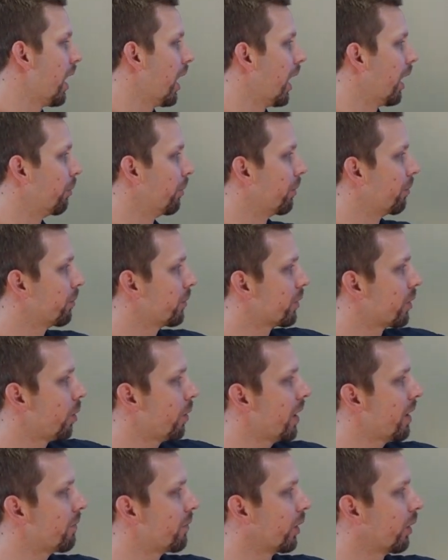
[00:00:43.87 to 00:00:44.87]
But
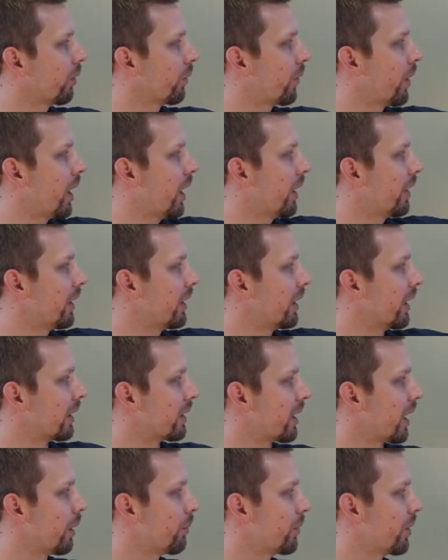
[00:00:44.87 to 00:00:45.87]
go ahead and verify the
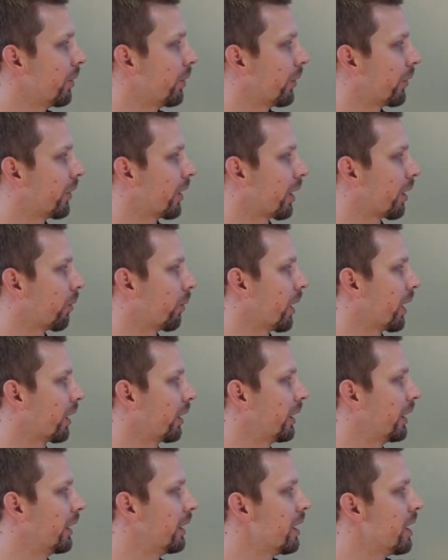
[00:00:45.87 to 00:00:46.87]
time zone is set
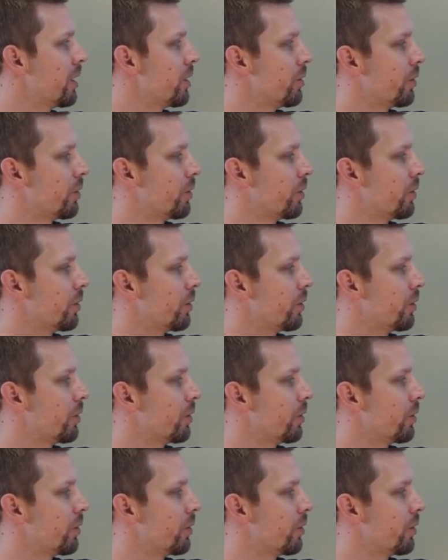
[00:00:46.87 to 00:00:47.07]
correctly.